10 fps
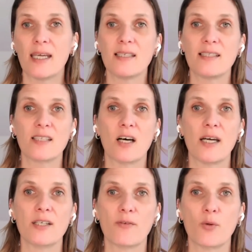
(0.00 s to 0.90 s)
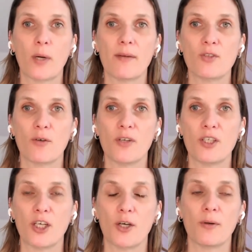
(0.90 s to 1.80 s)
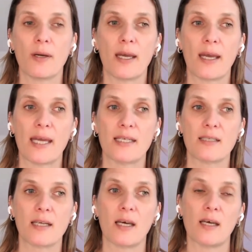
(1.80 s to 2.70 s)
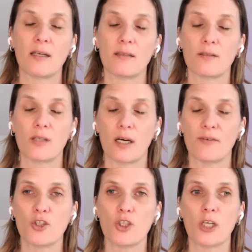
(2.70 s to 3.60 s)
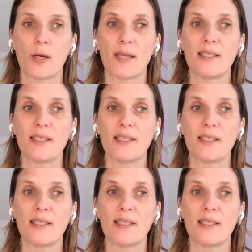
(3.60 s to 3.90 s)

inside of the Wave.video live studio.